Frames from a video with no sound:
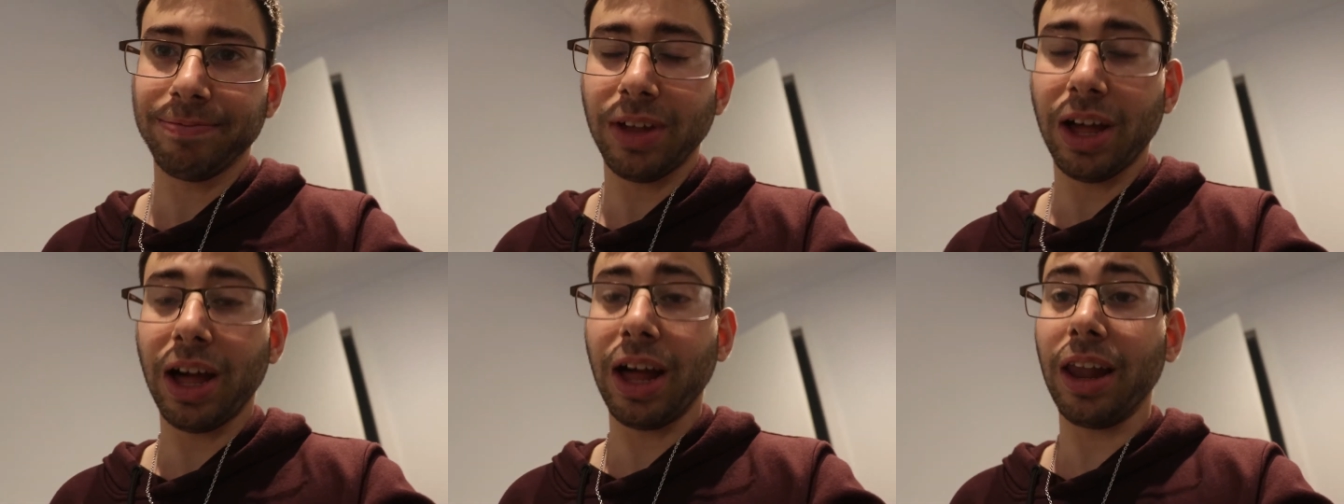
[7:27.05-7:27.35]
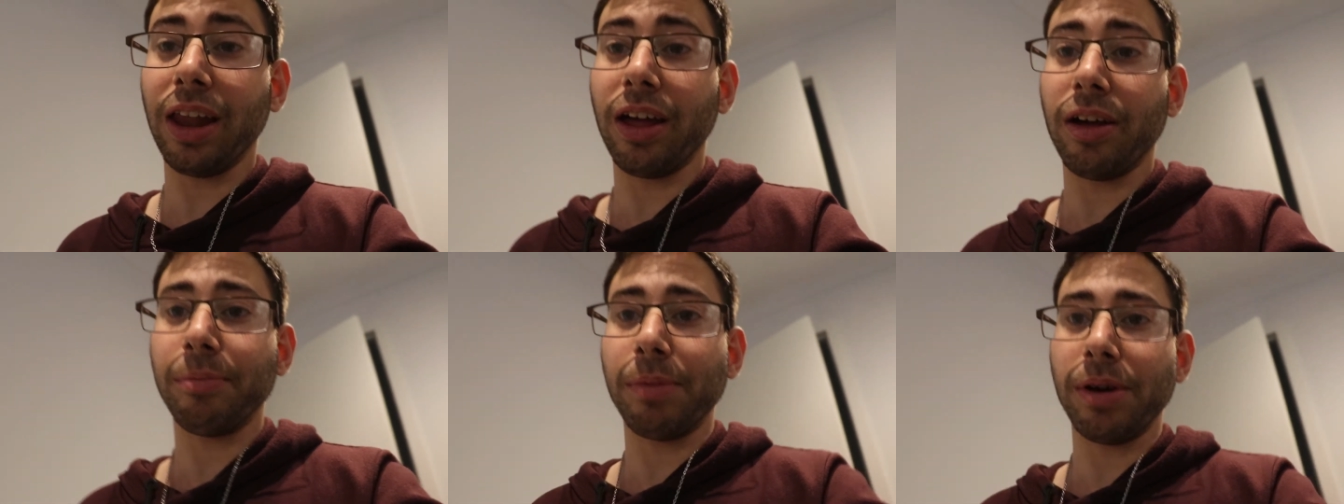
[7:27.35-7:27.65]
I
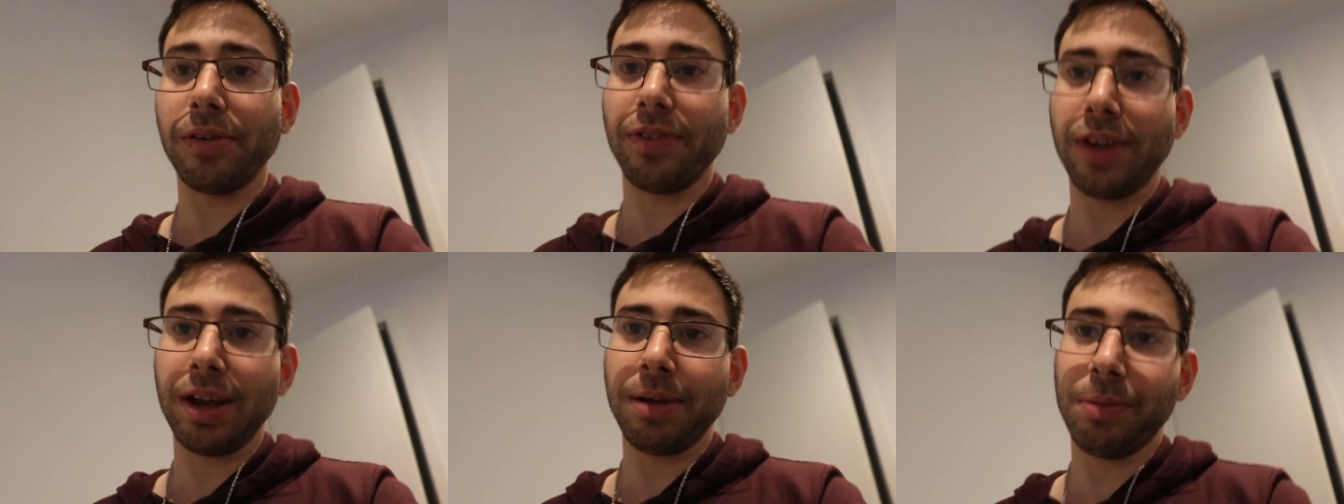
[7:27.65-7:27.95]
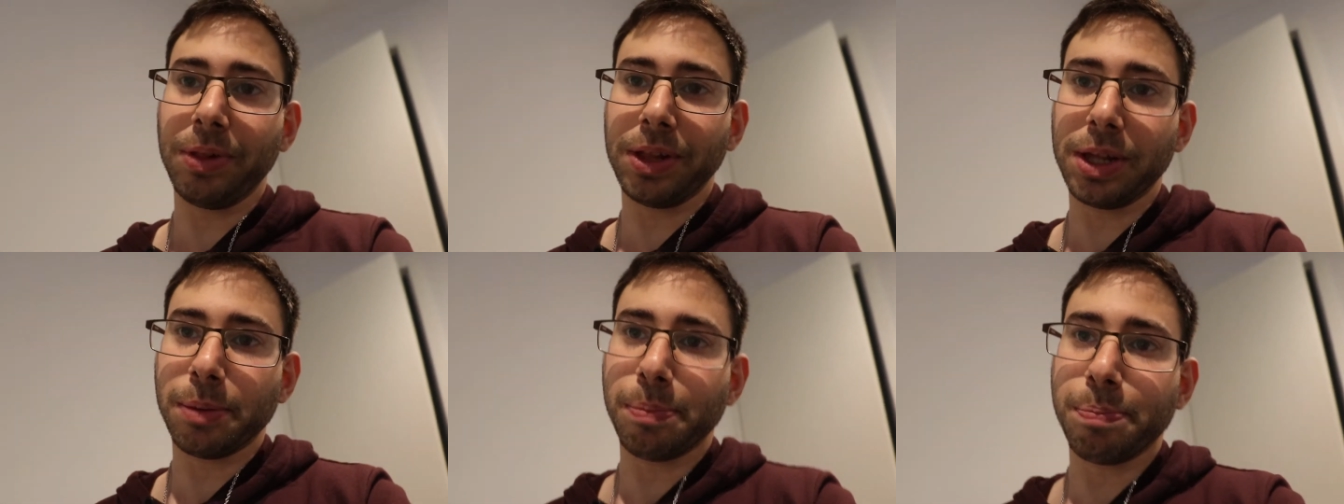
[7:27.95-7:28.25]
love my
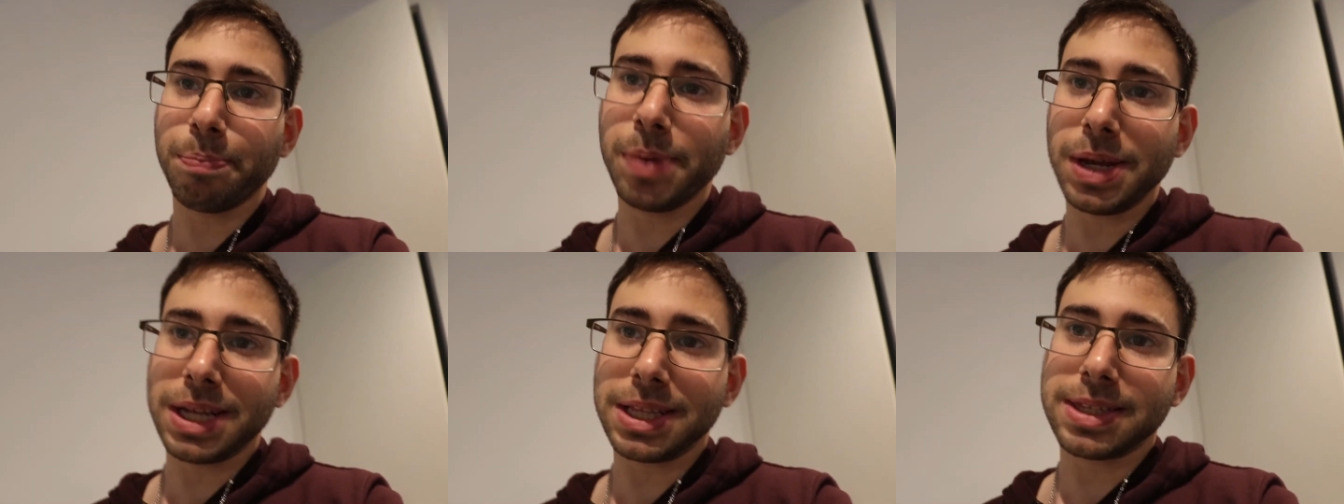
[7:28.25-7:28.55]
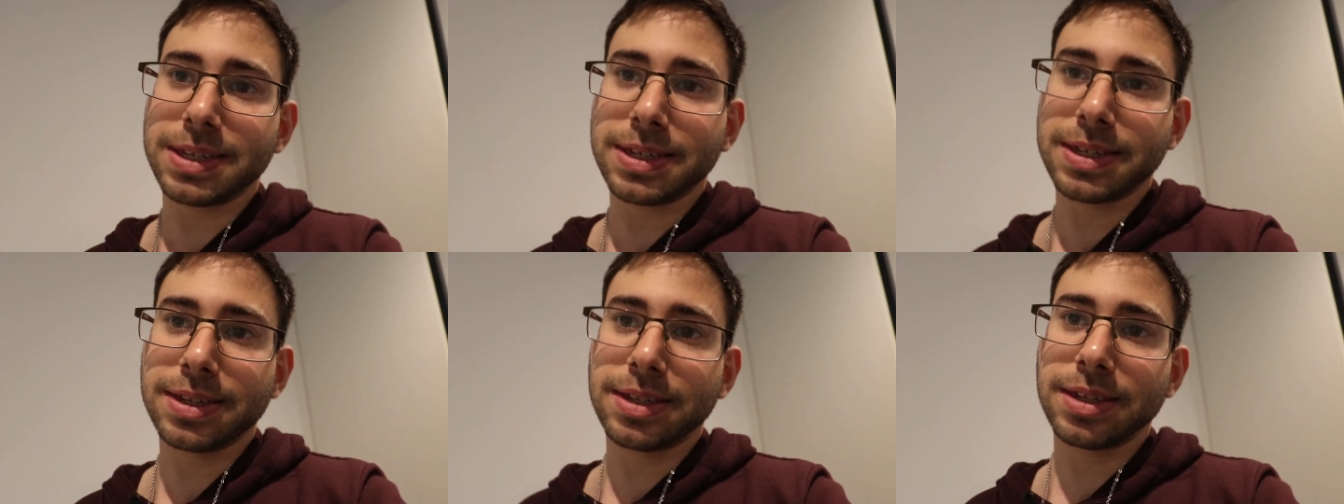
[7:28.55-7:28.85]
family to
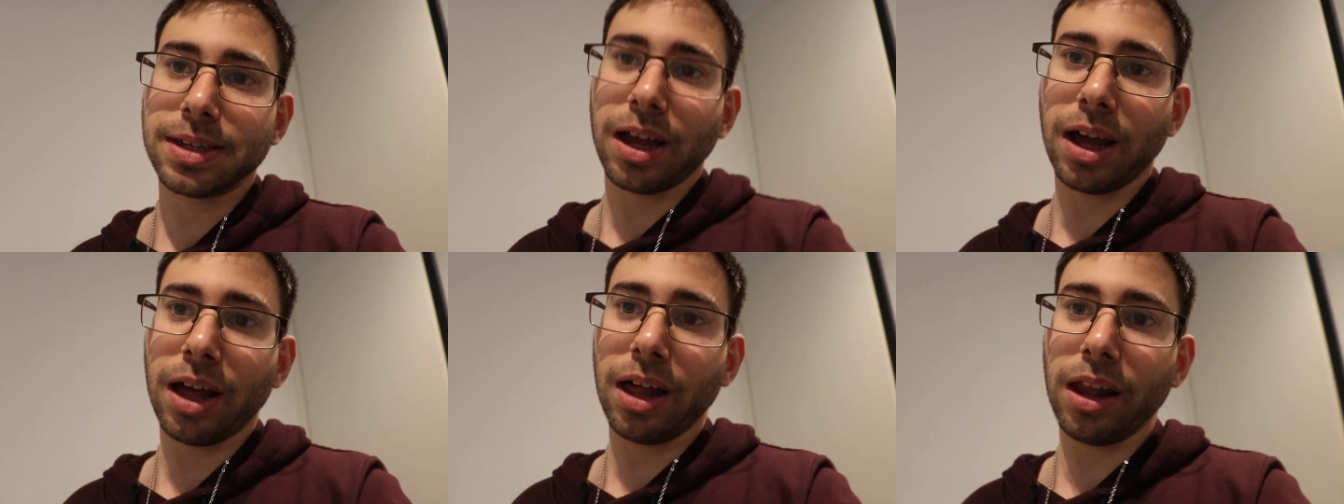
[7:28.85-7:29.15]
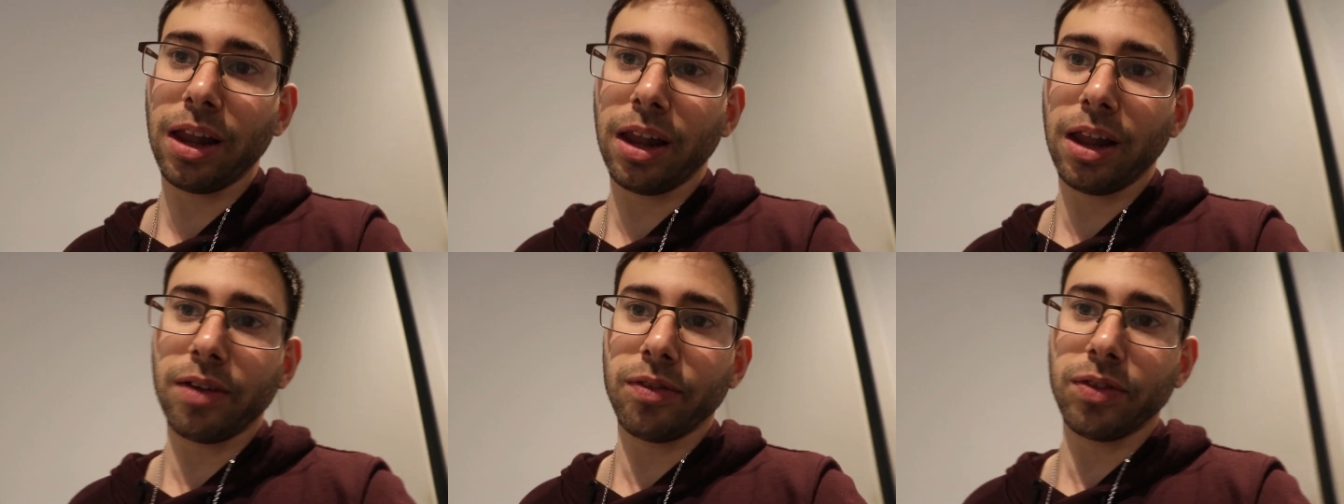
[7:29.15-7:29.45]
bits. I
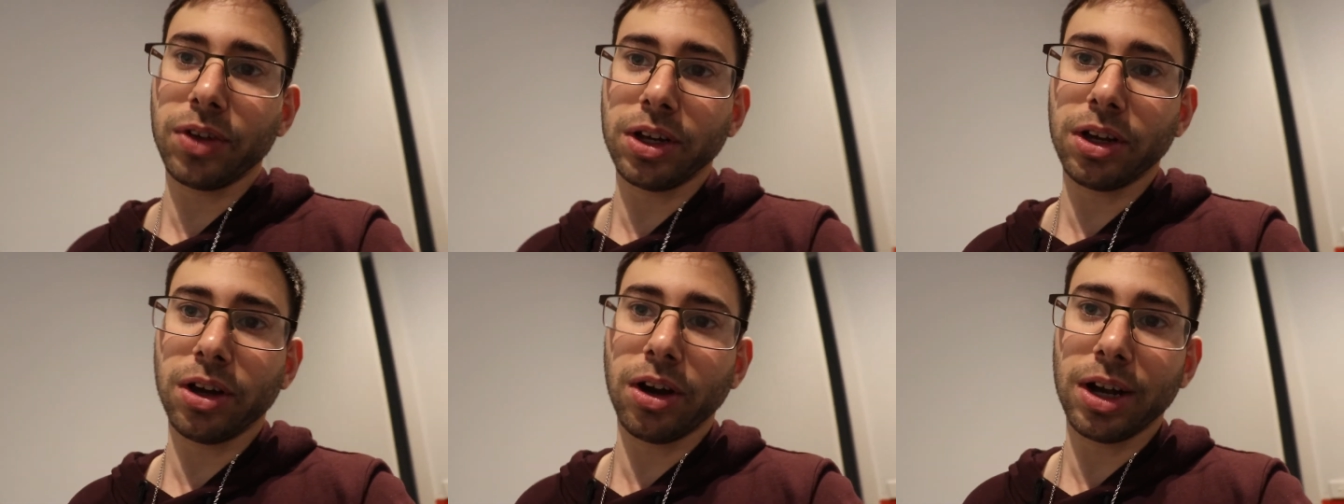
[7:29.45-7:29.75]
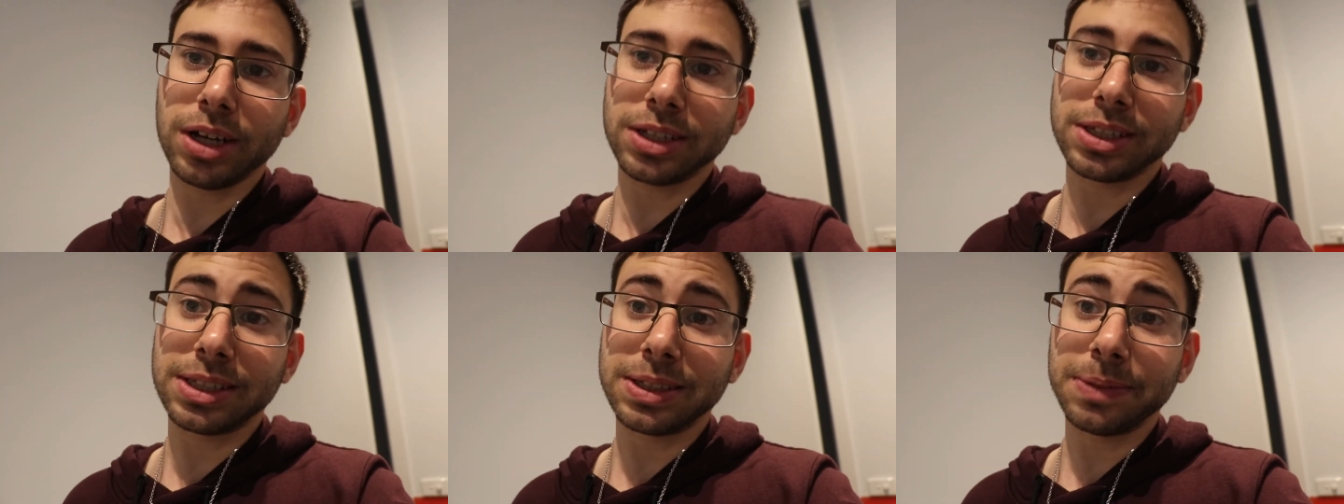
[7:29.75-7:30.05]
love you
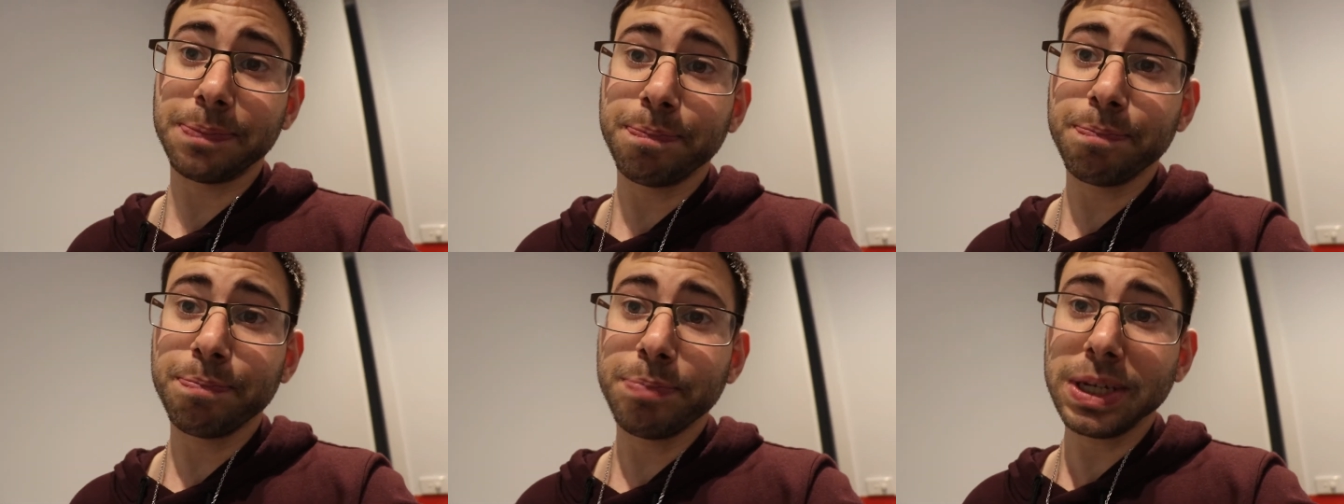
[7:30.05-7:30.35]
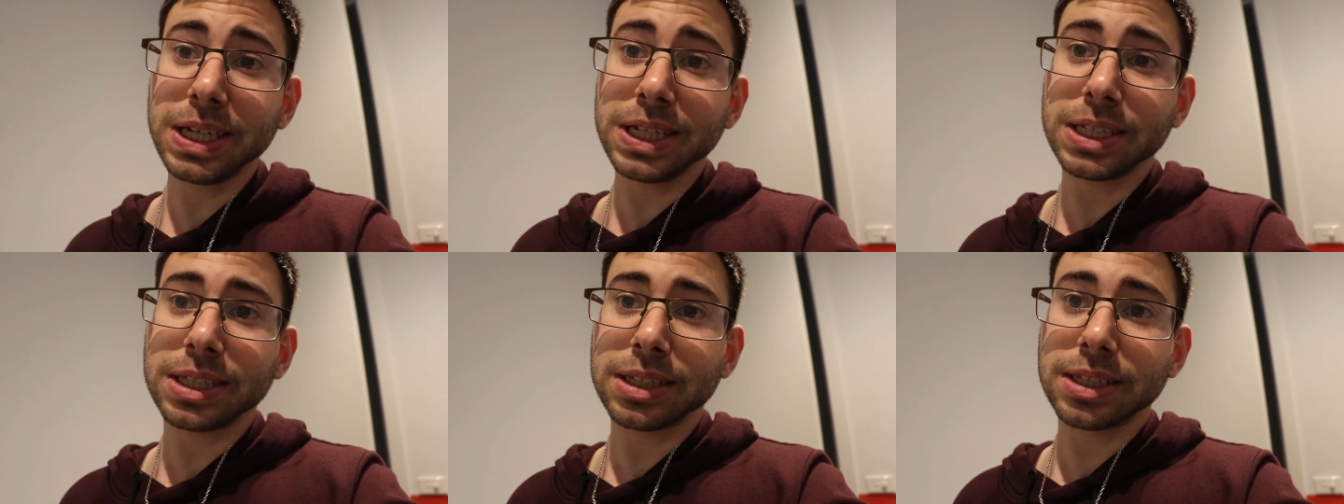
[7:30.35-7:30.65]
guys to
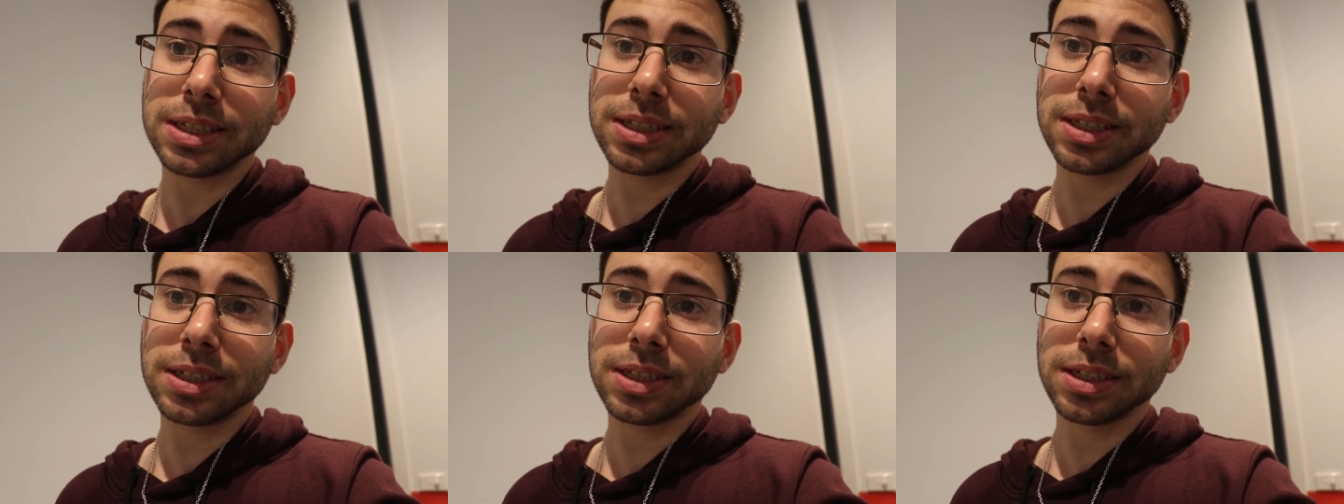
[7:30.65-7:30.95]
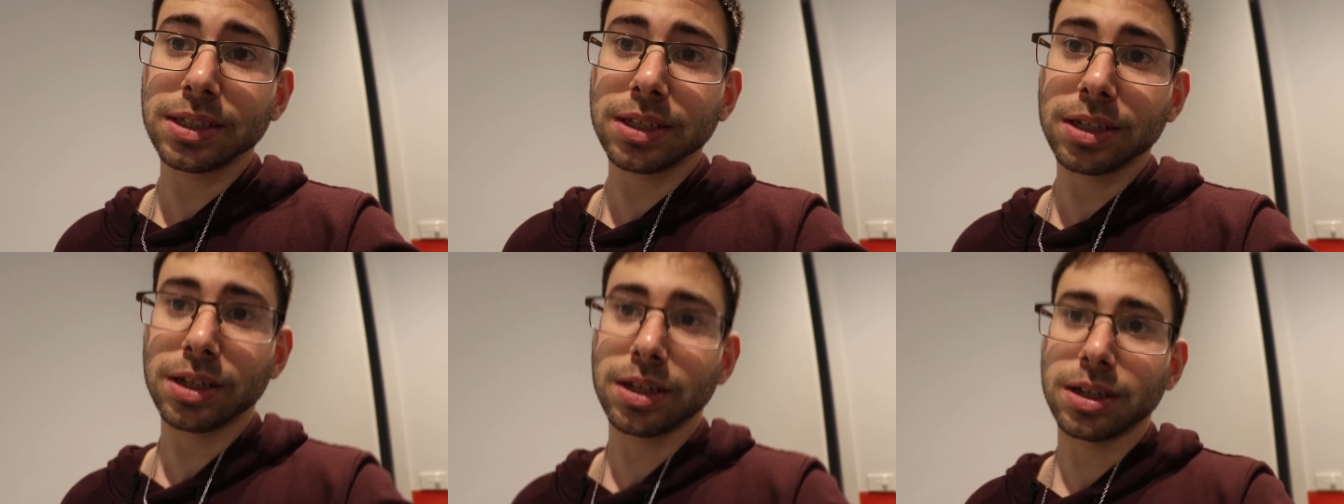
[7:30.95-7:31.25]

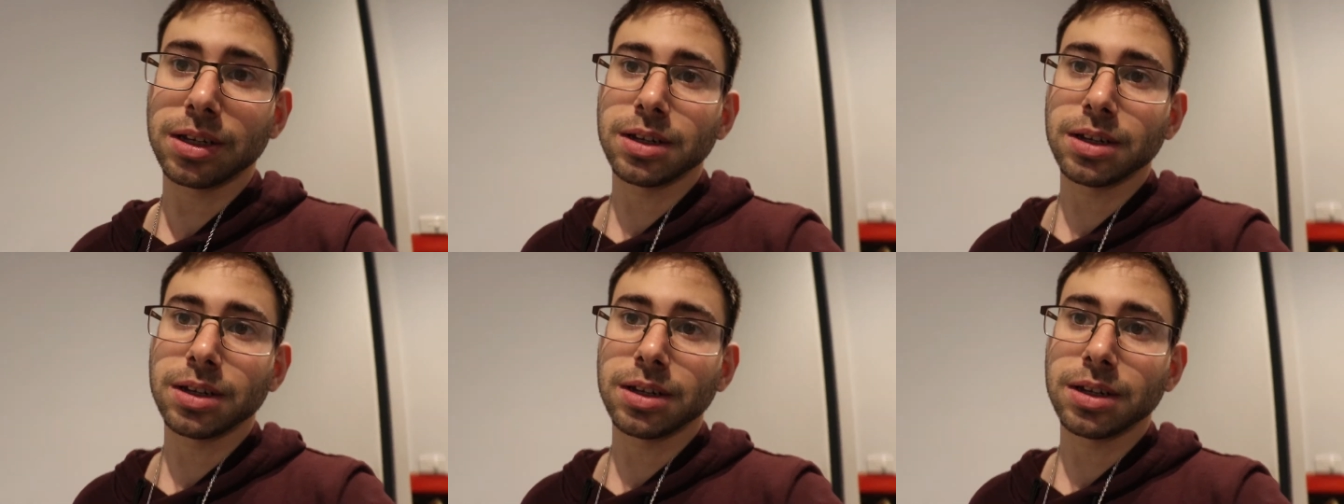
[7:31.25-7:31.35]
bits.